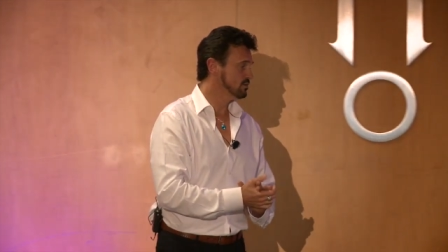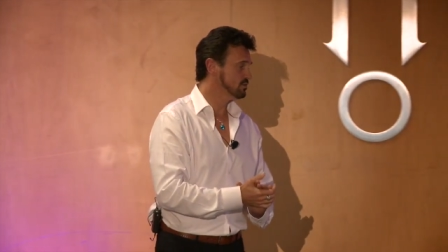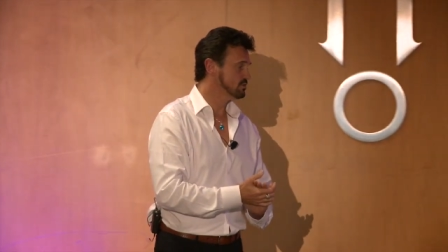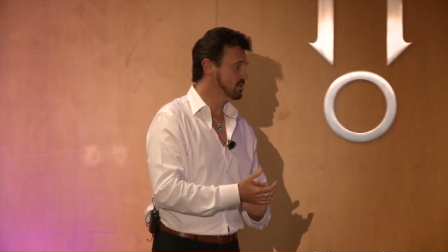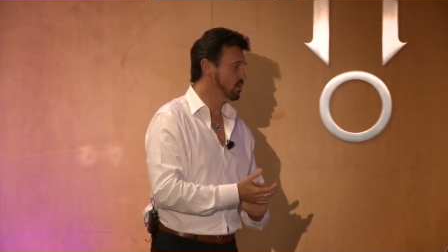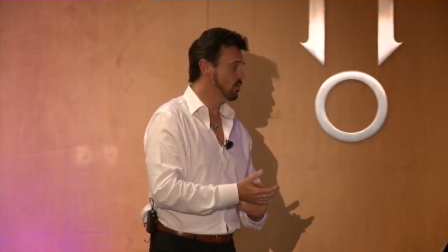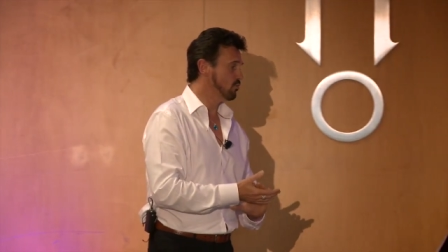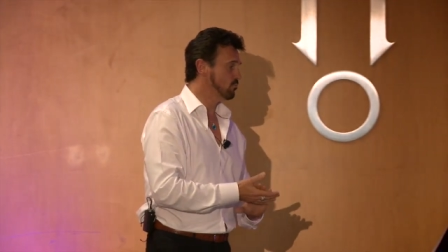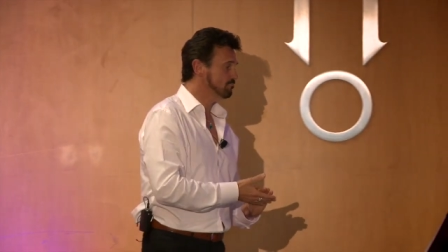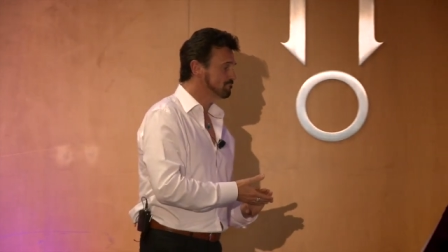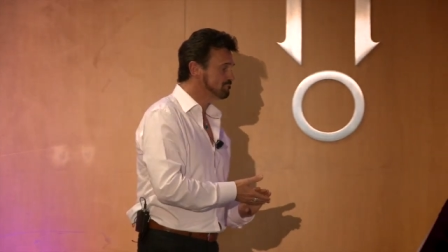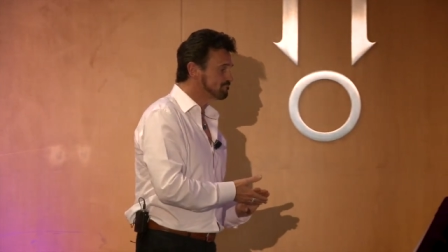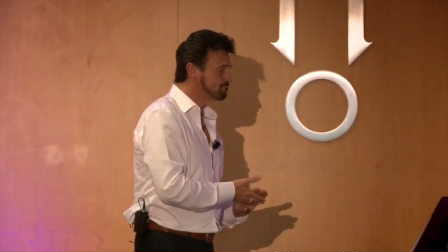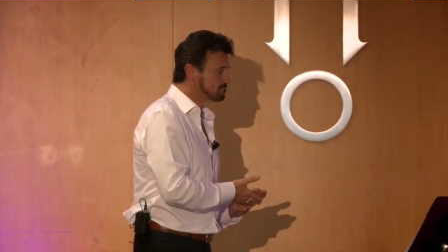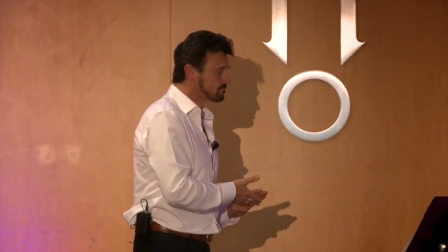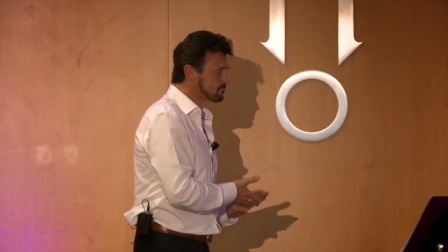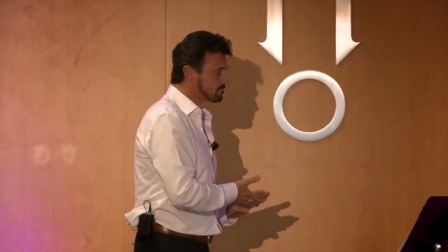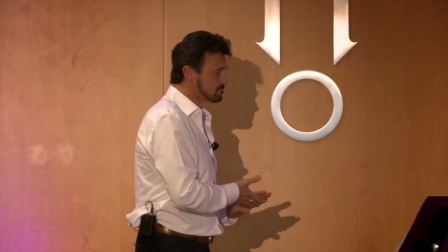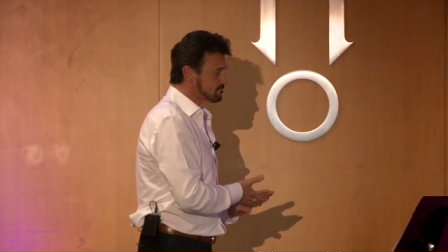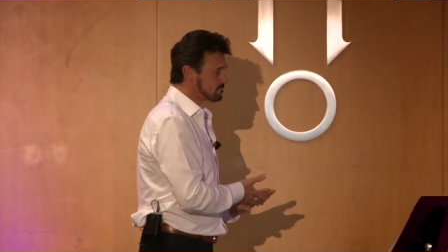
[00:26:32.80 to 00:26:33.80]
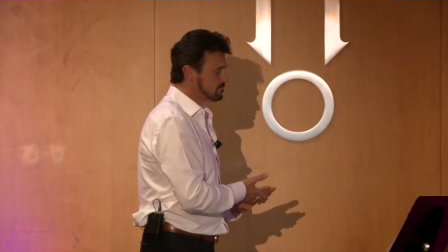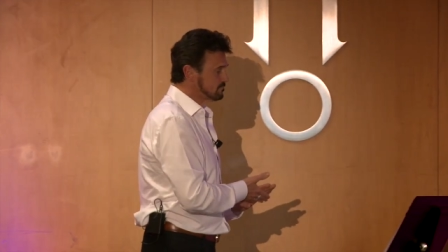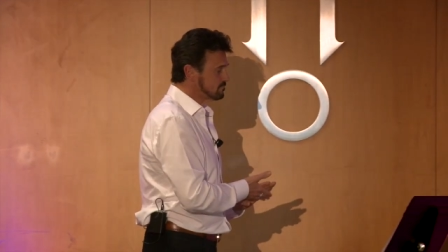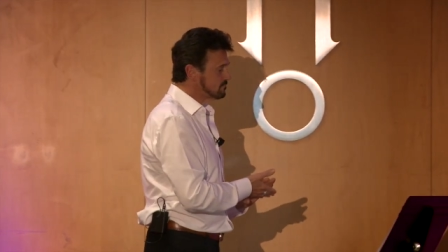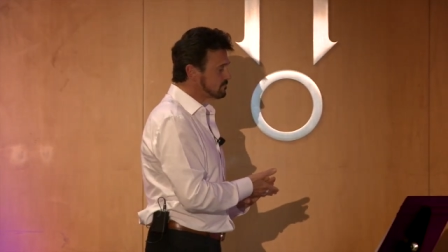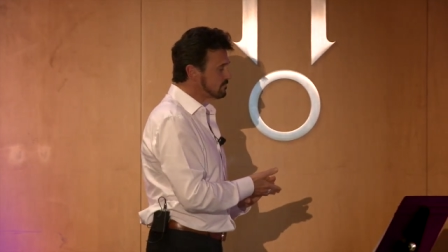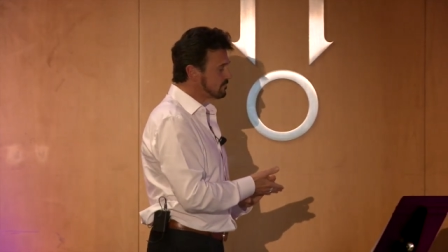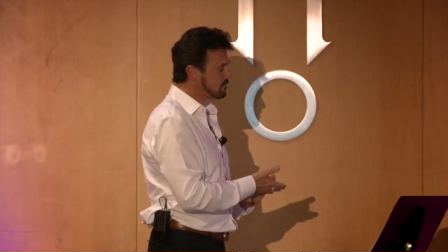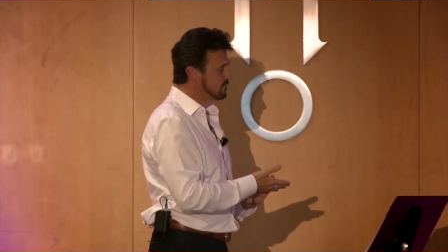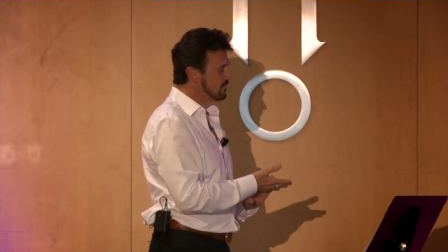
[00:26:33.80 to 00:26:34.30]
So,
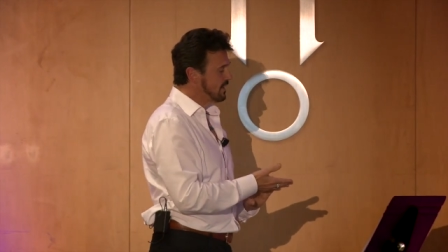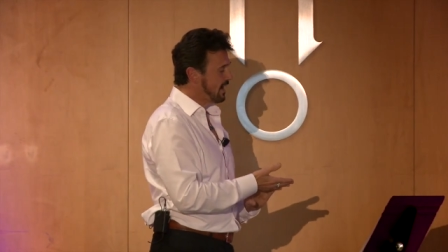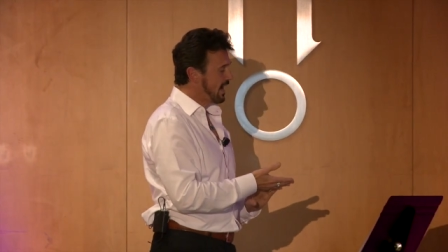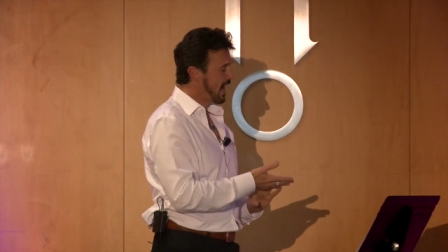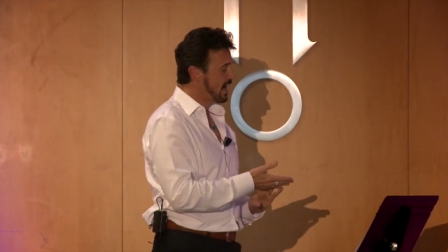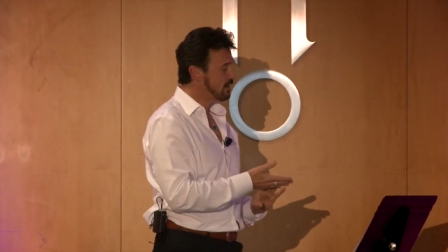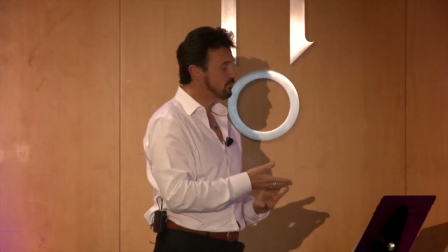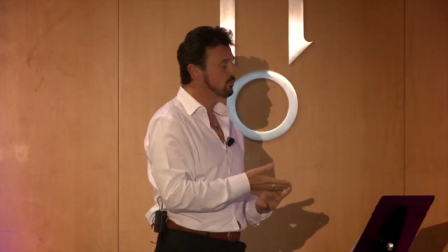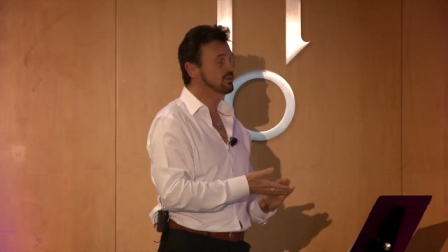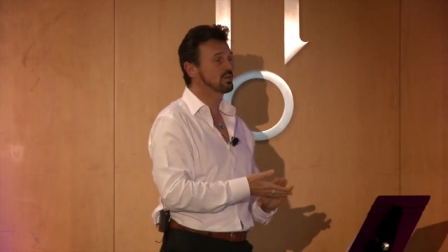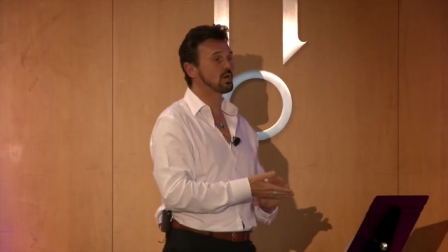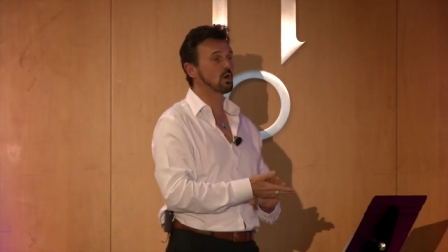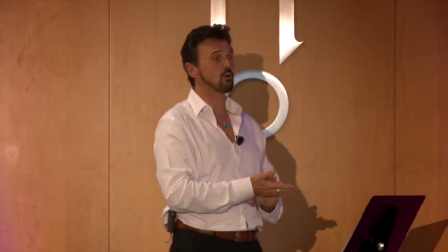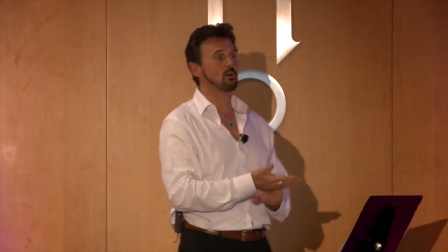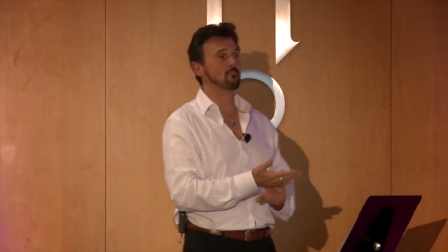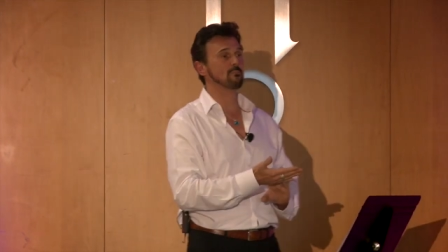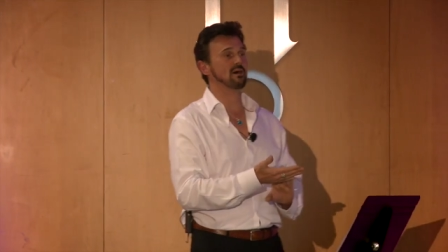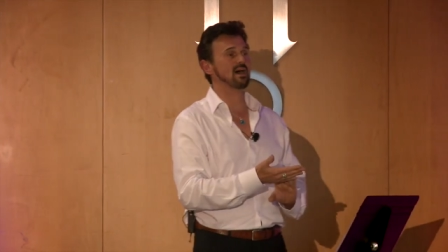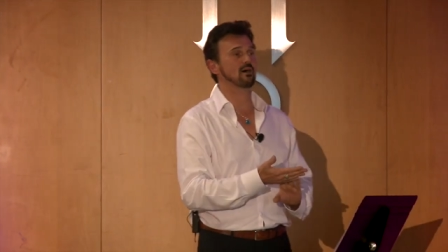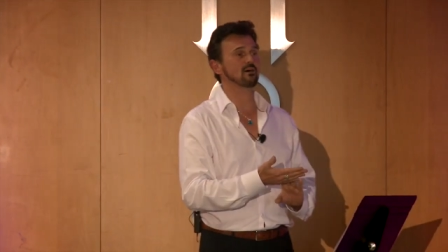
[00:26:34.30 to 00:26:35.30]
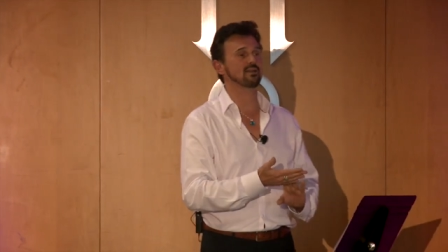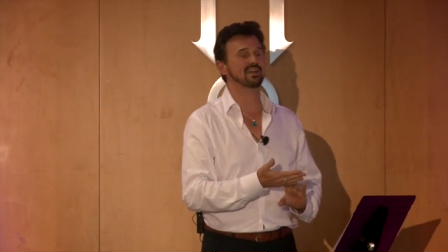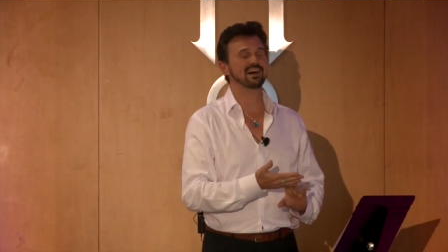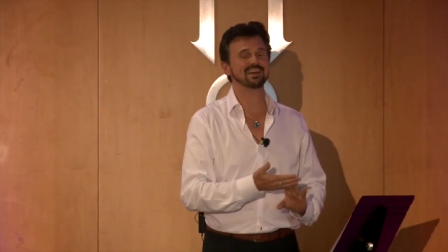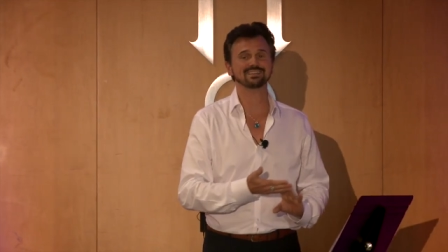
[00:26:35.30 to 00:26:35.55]
how do we go about